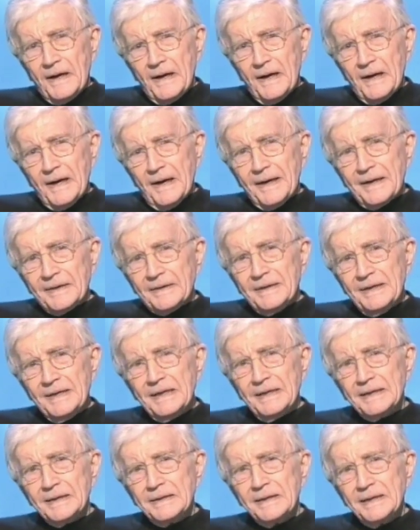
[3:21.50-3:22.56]
uh,
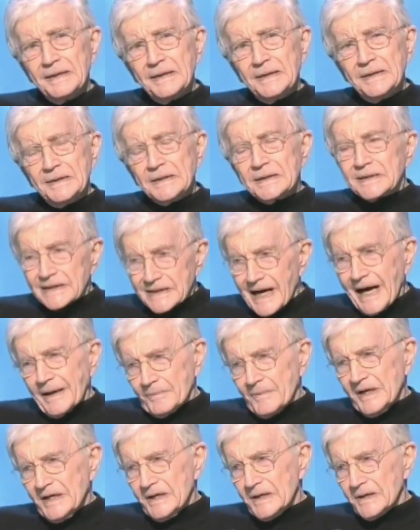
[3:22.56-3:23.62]
got
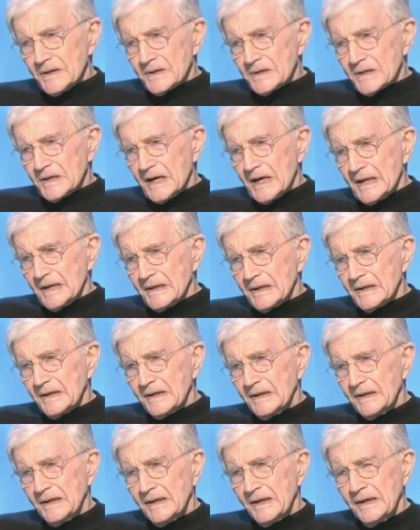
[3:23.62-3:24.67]
me here tonight.
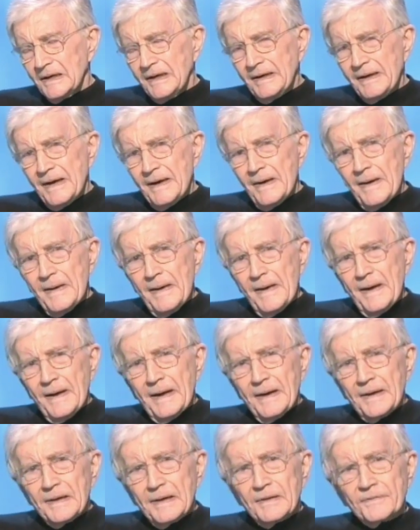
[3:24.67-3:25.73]

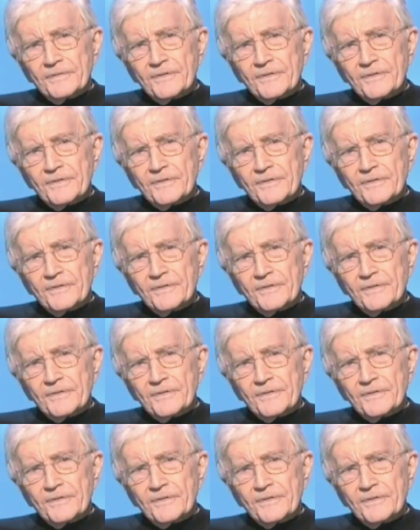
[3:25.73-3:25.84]
The